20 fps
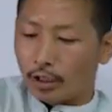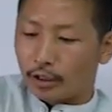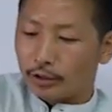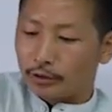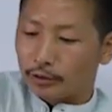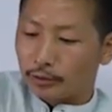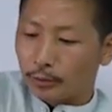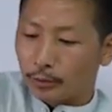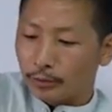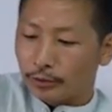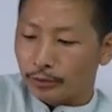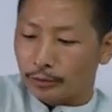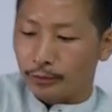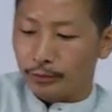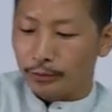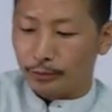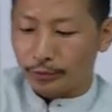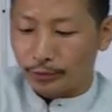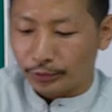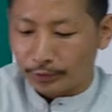are those
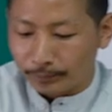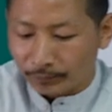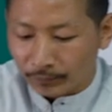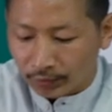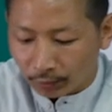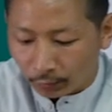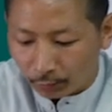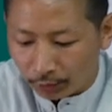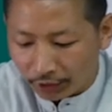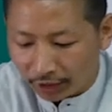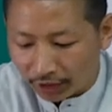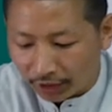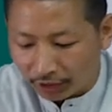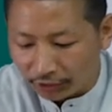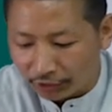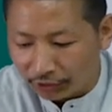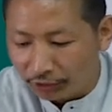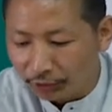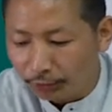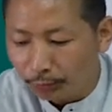goods which are
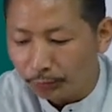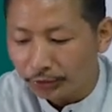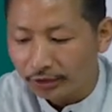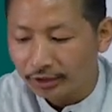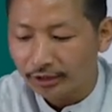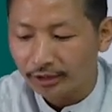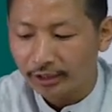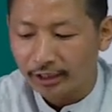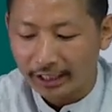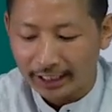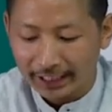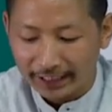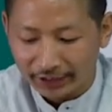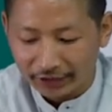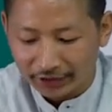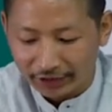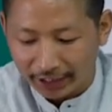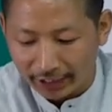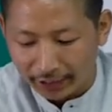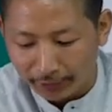used
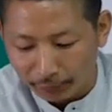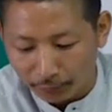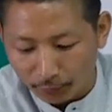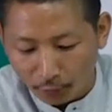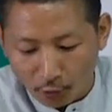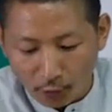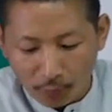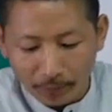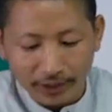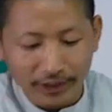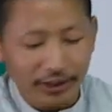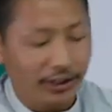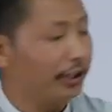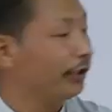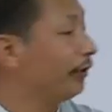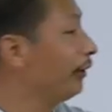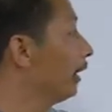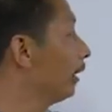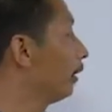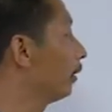as a raw
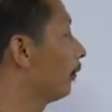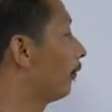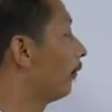material